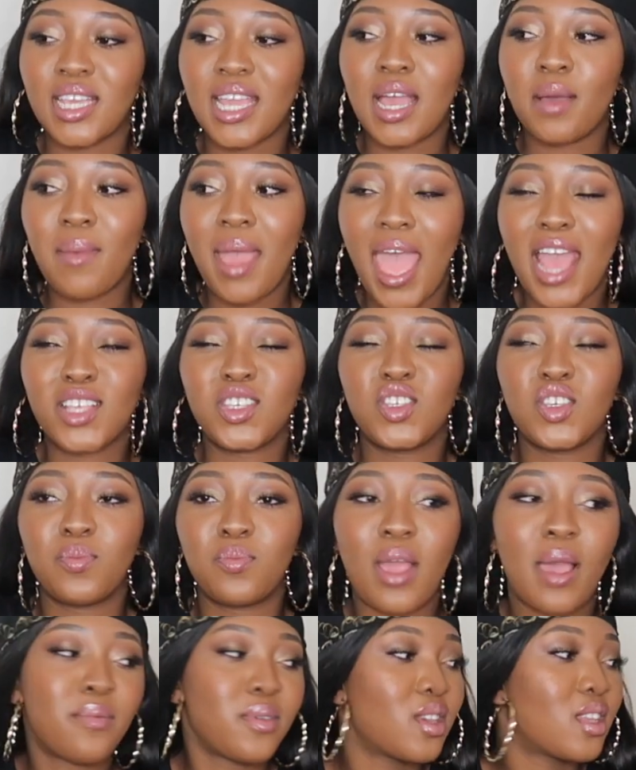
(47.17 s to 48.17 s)
Like, I'm actually
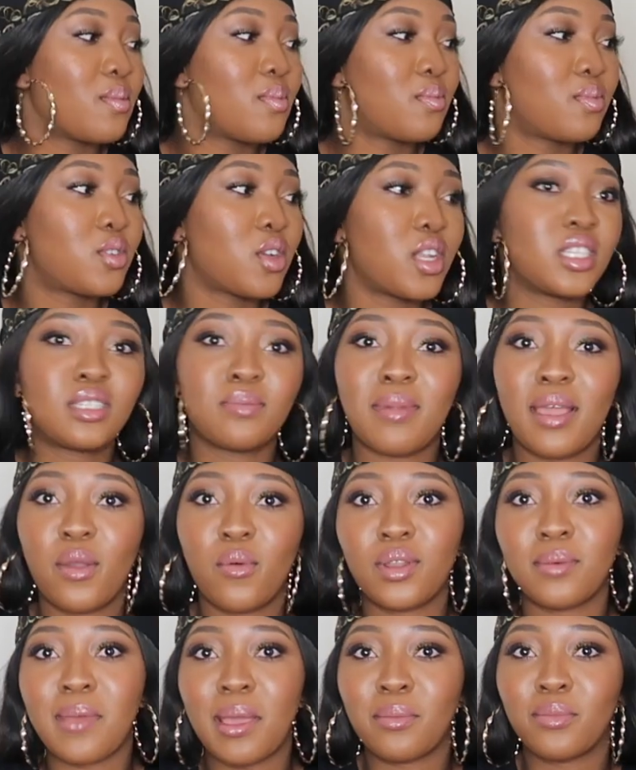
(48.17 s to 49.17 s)
probably gonna turn into
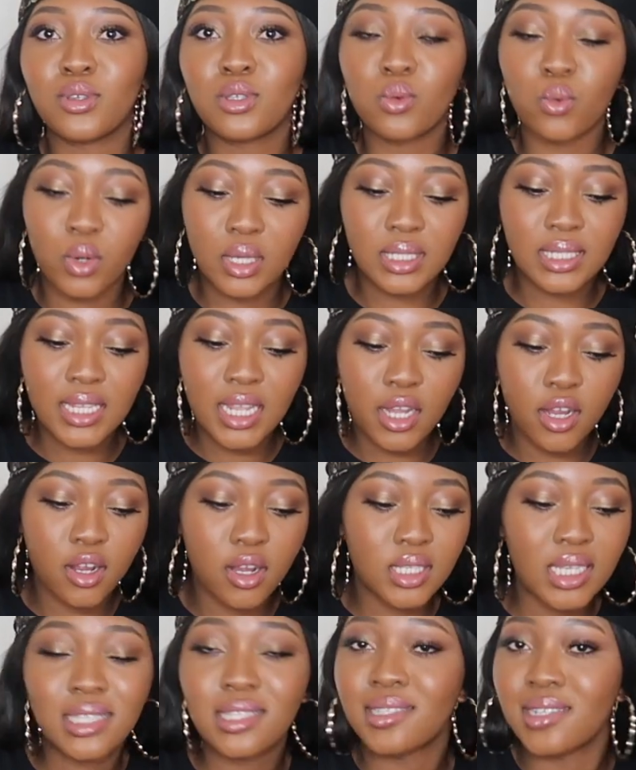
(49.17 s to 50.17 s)
one of my most worn
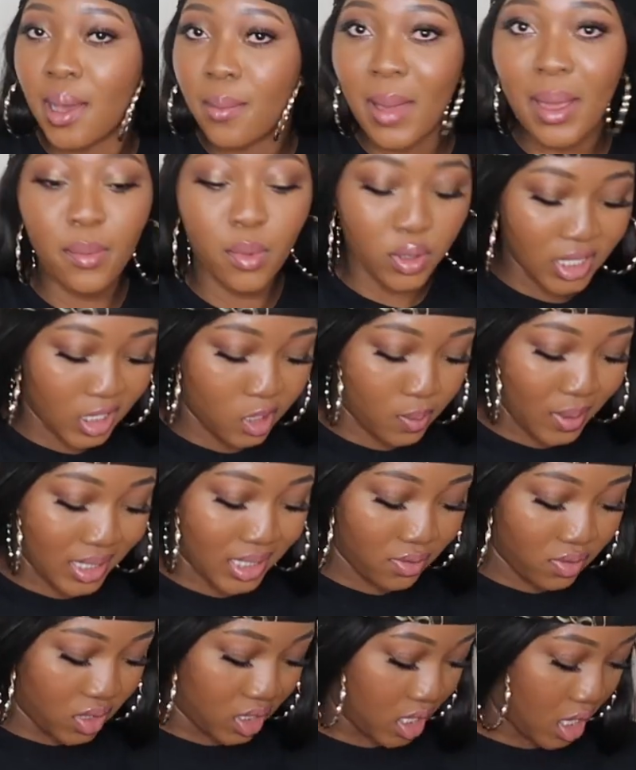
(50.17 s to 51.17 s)
sneakers. It's not my most
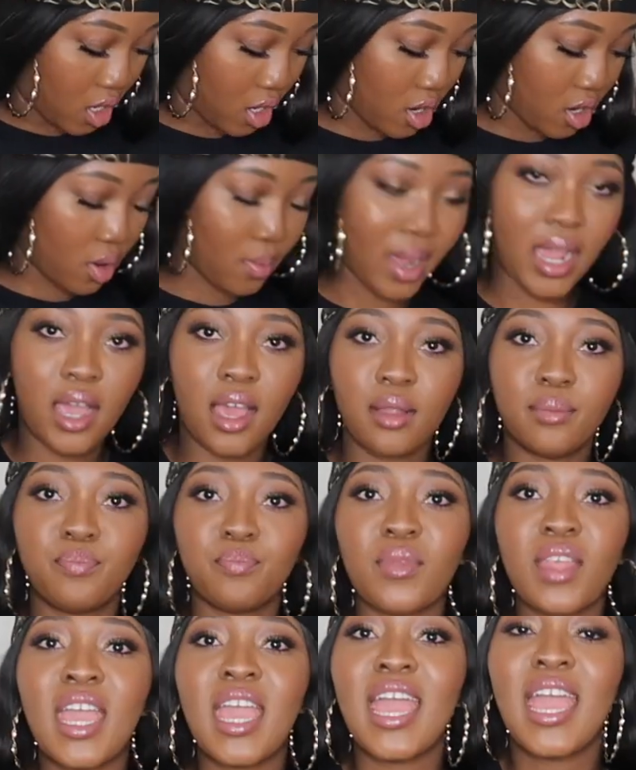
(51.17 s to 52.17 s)
expensive sneaker. Oh my god,
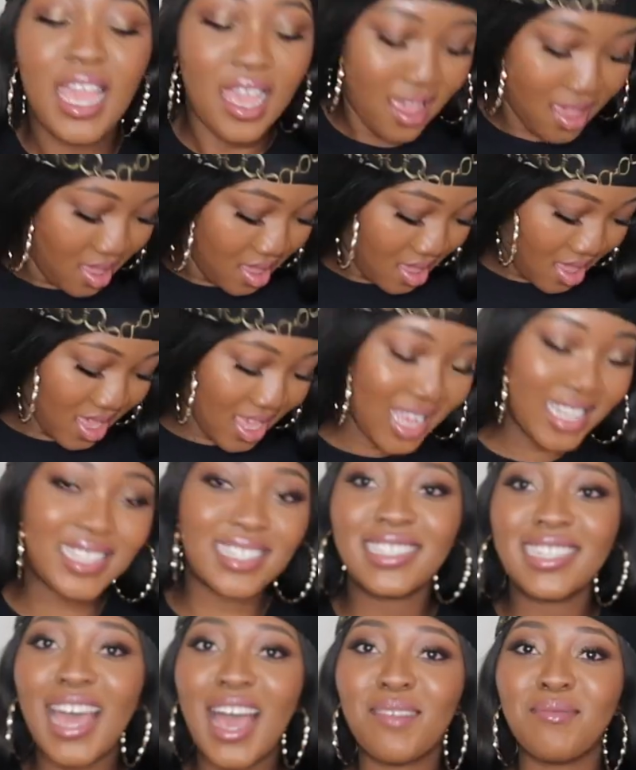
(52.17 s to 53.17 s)
it's
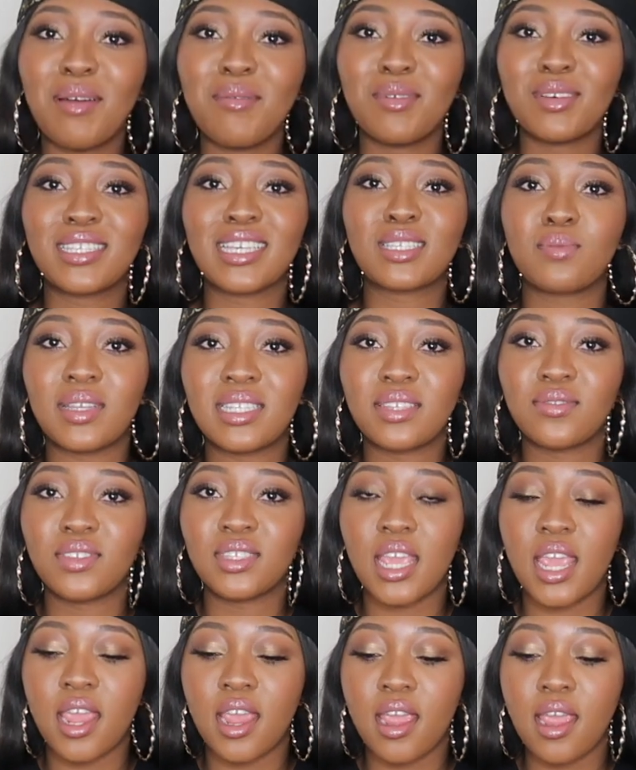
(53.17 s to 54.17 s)
not my most expensive
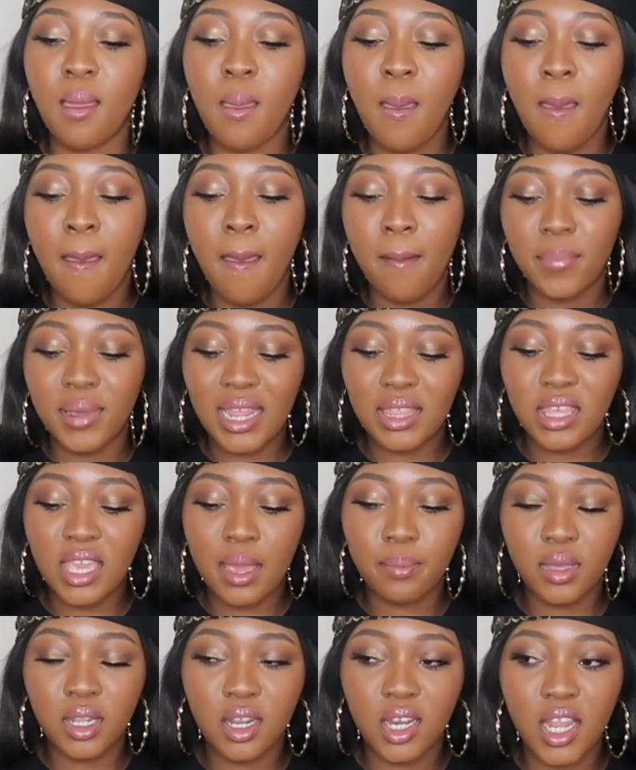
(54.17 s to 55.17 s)
sneaker, but I think
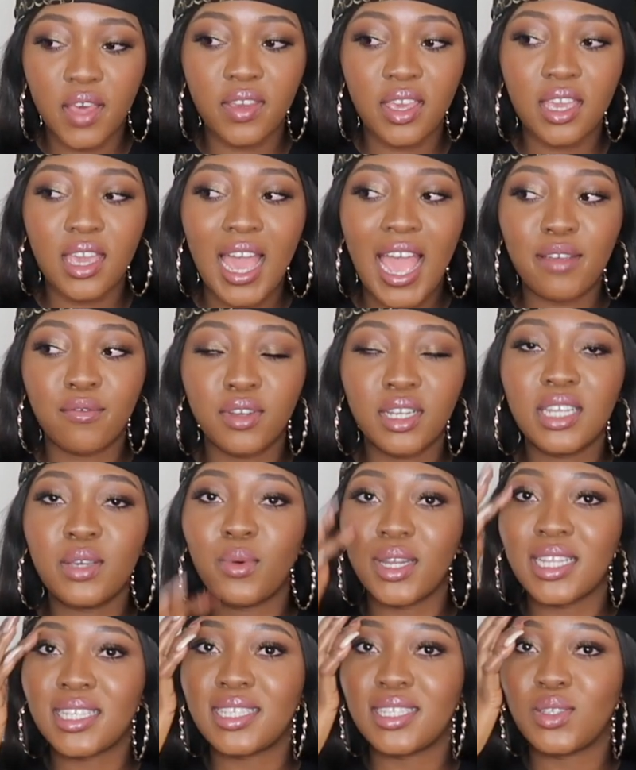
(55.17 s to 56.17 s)
I'm gonna love it. I really
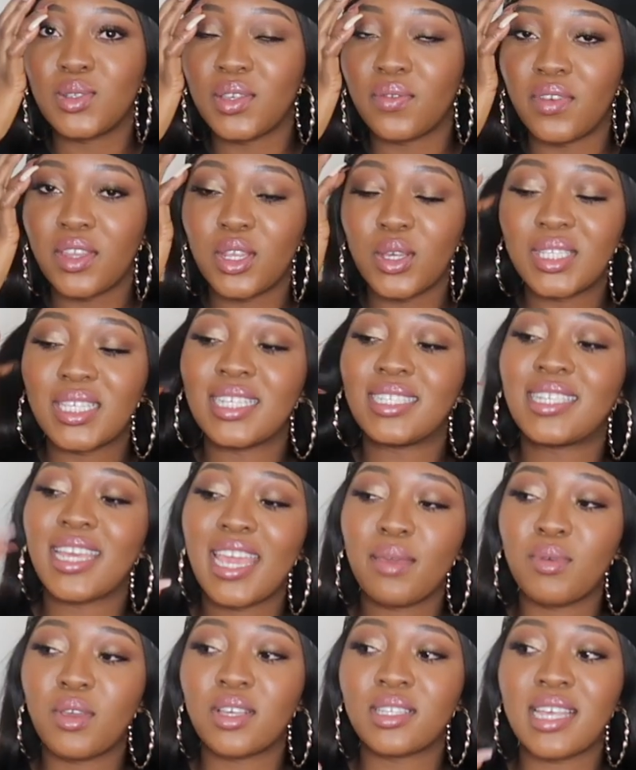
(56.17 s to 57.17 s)
wanted to do the video
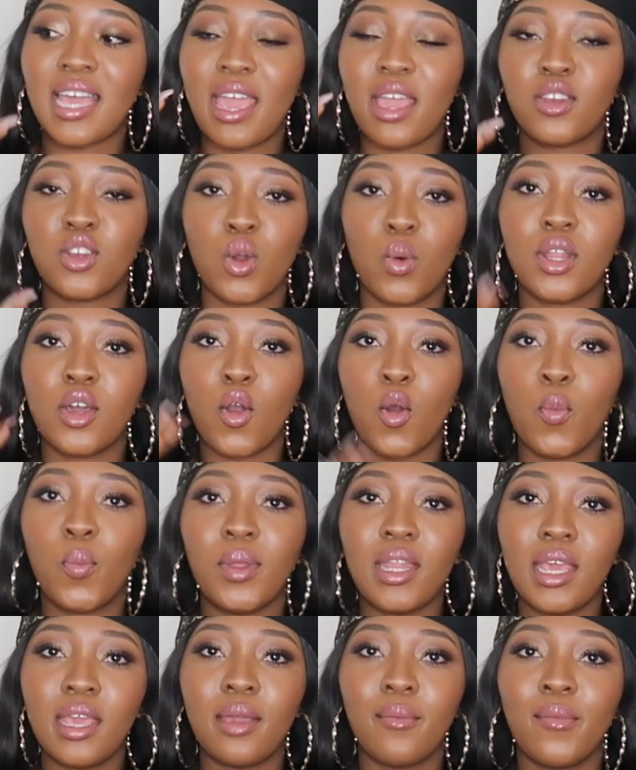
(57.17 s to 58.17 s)
today because I don't want to
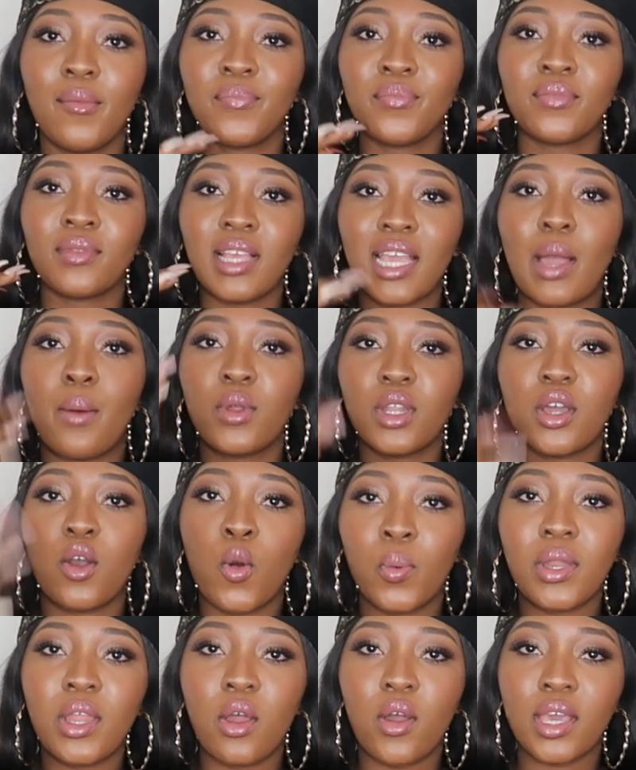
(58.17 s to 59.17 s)
open it. I want to
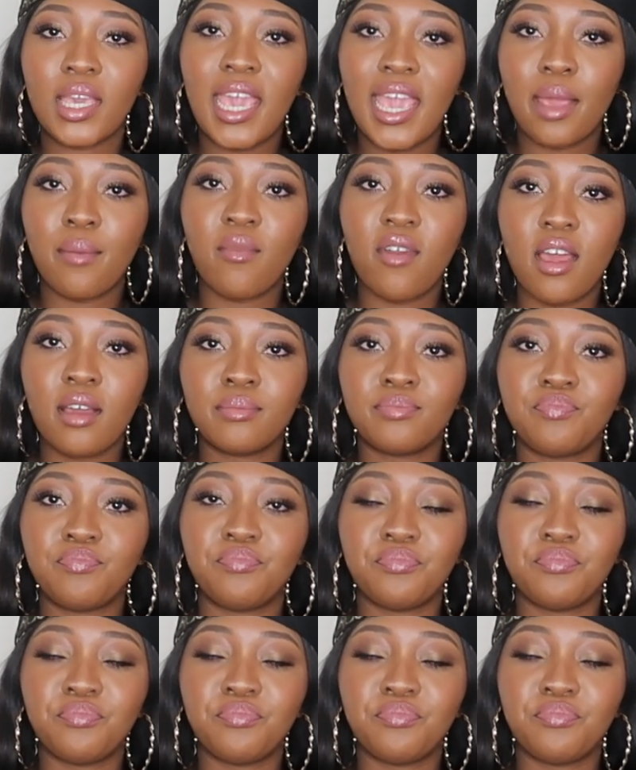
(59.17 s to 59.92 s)
open it on camera.